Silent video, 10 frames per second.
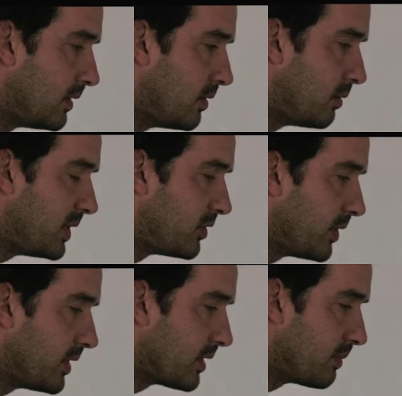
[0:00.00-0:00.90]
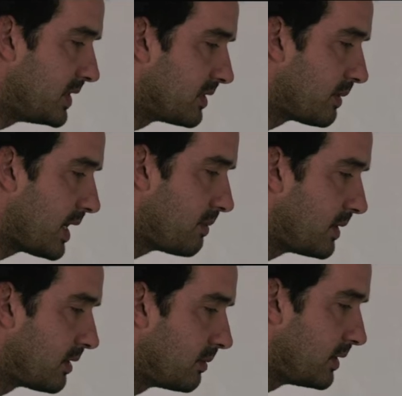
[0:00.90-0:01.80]
You'll be drawing on a piece of
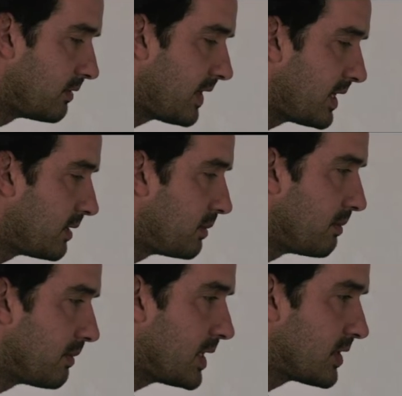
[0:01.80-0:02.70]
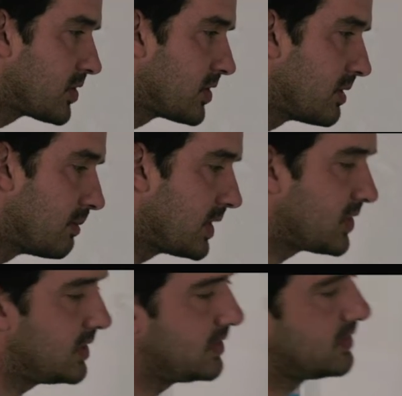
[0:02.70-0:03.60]
paper. You'll find it'll be much, much